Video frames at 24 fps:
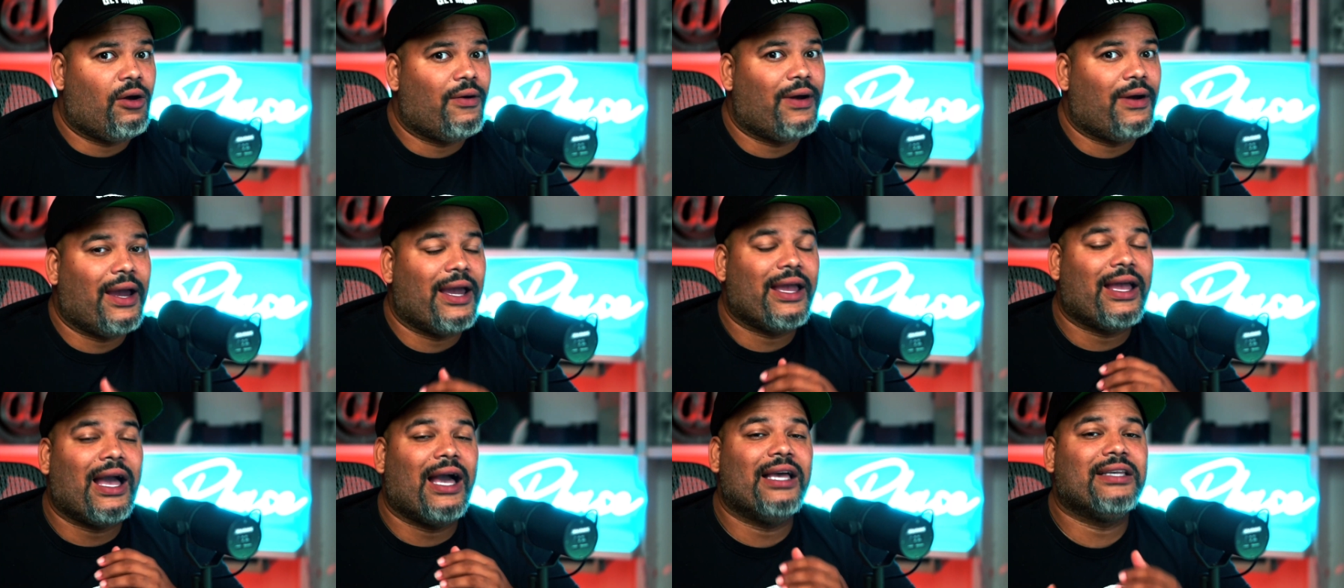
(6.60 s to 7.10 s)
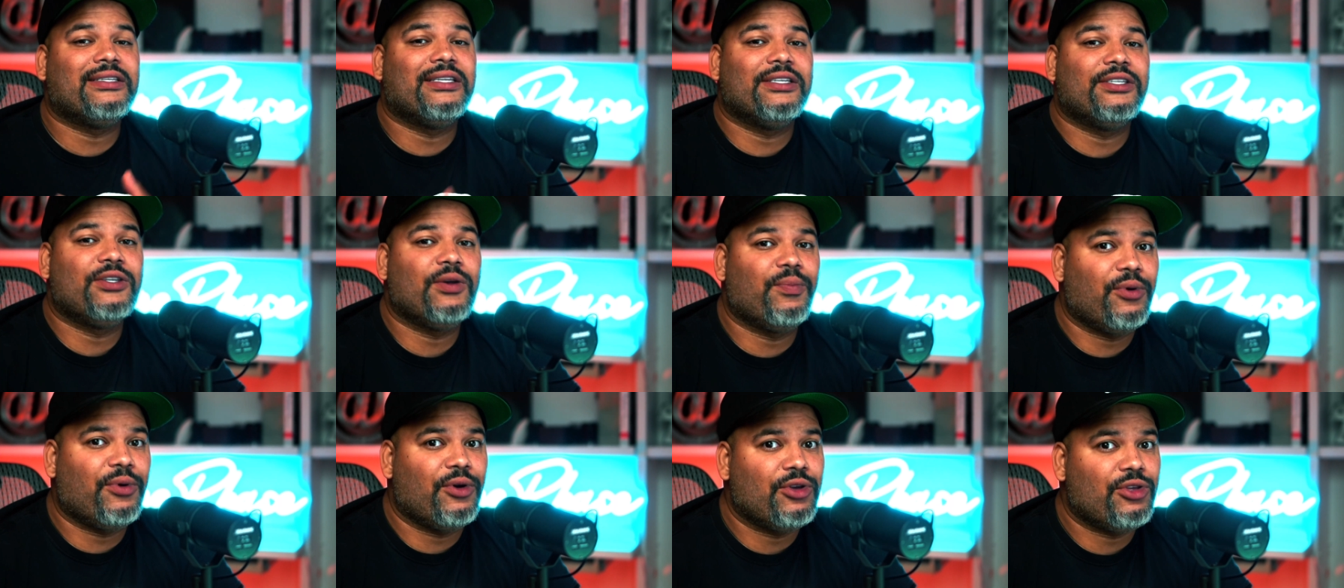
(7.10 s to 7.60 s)
right, guys, it's your
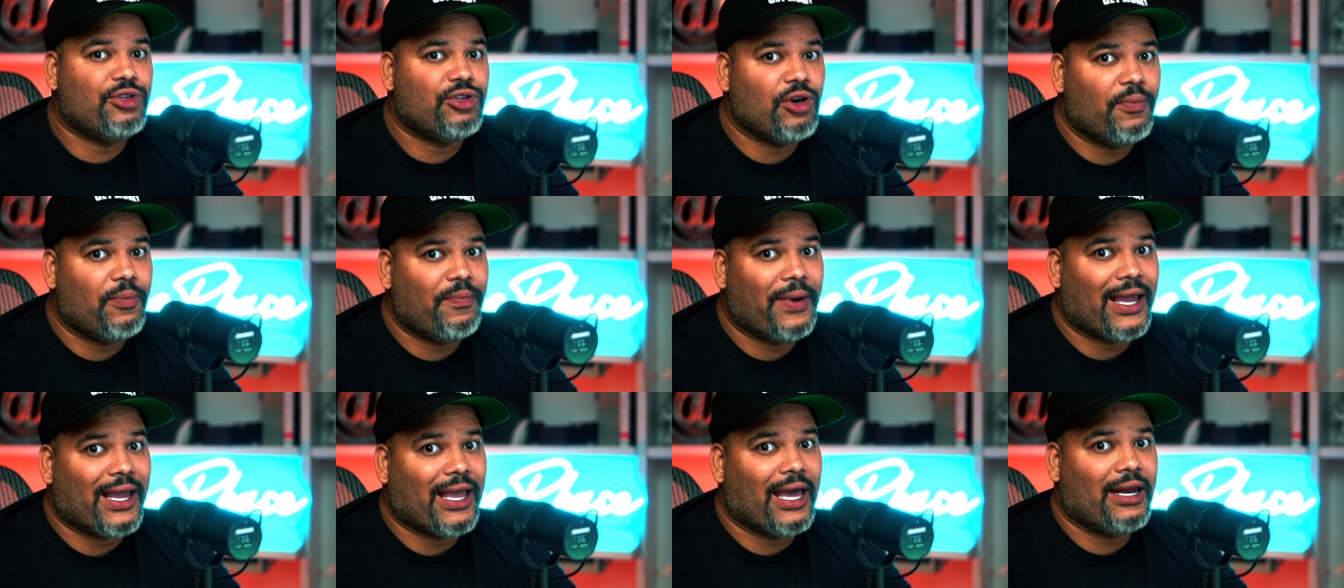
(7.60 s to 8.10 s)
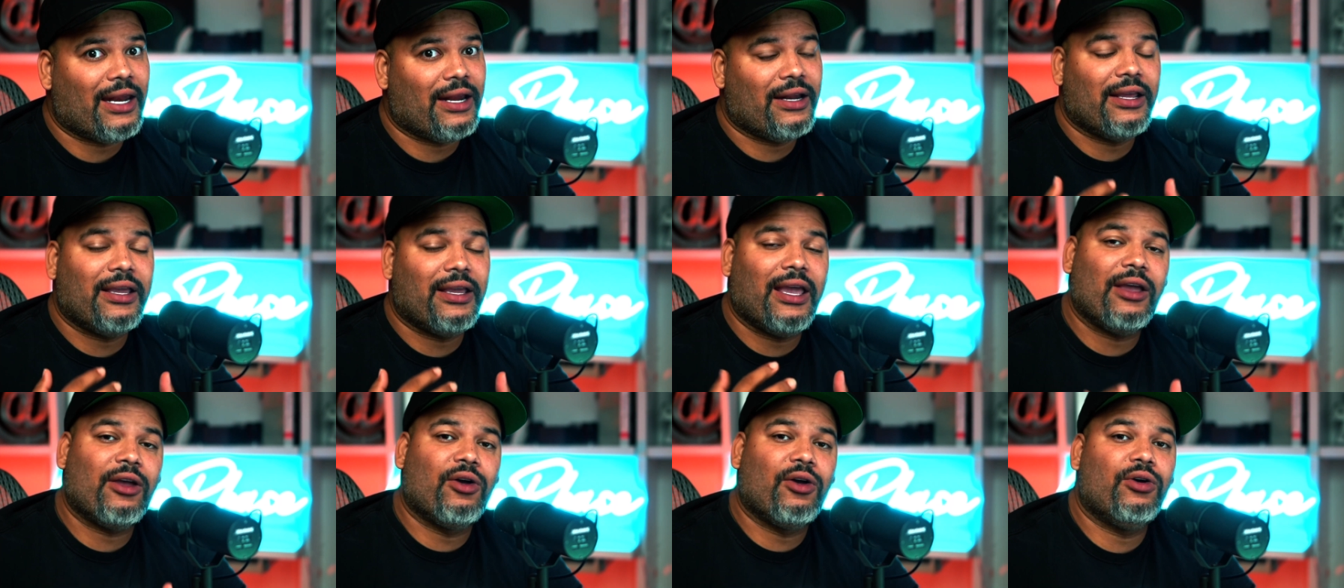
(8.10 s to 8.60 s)
boy Joe back at it
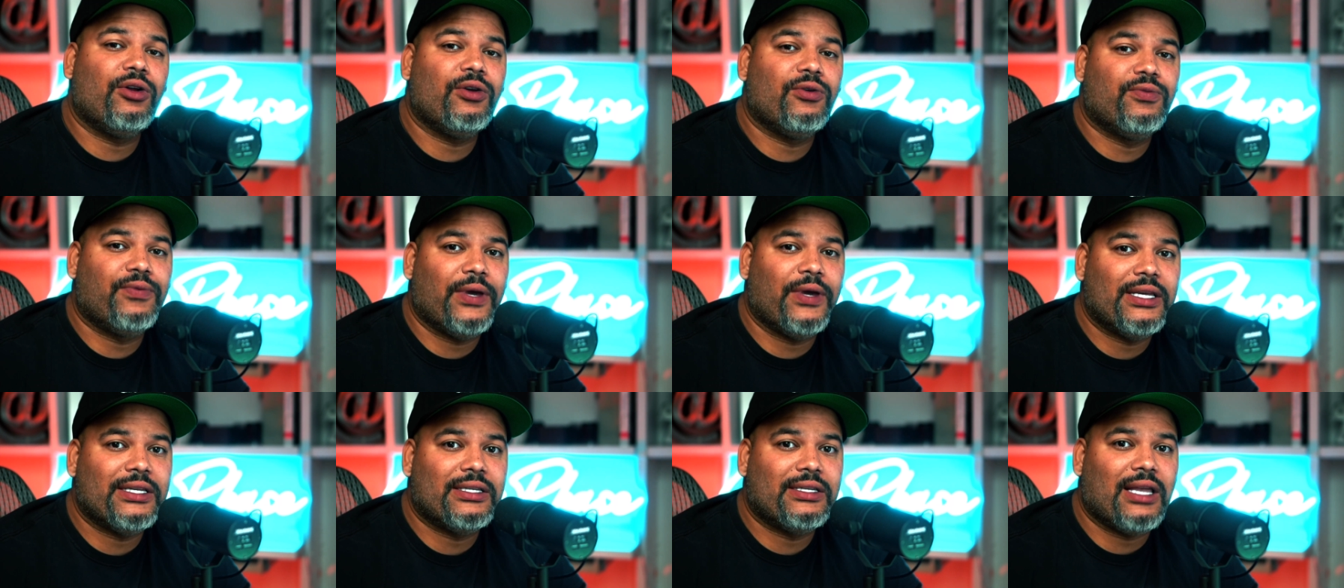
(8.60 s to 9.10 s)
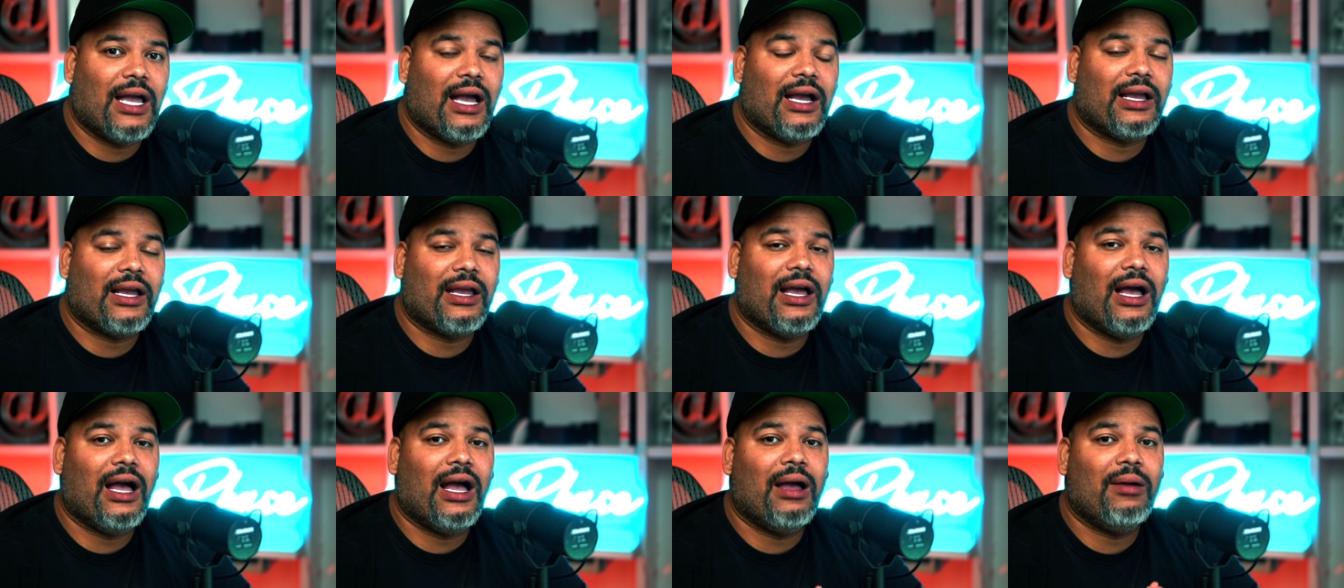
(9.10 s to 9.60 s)
again,
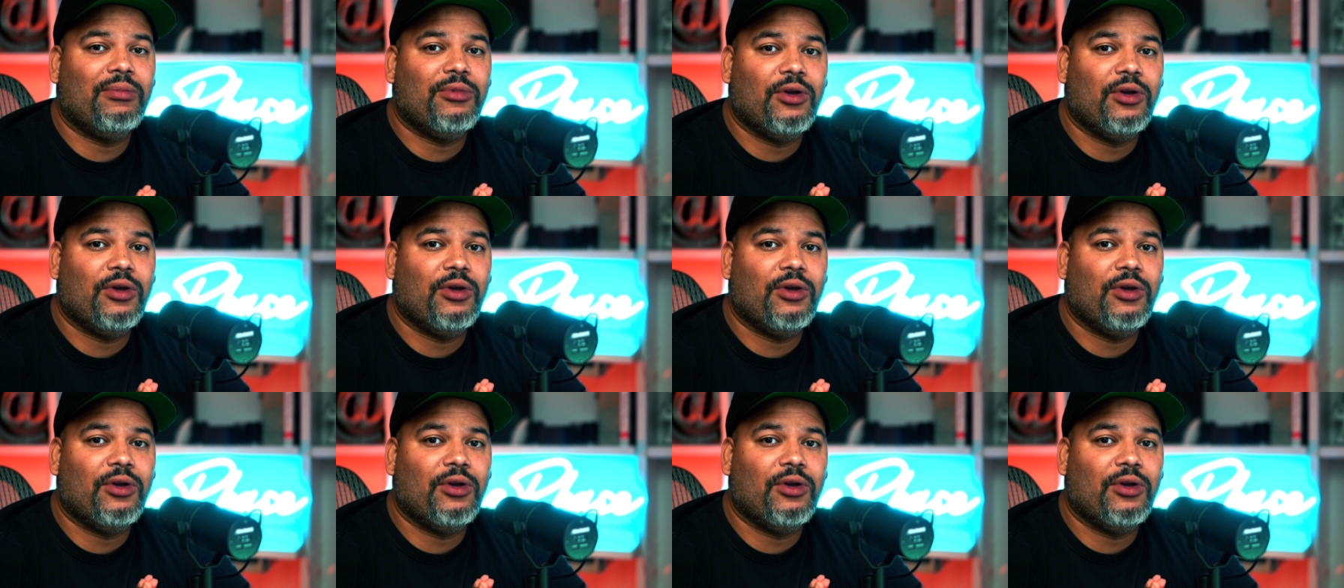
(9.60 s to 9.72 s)
codingphase.com.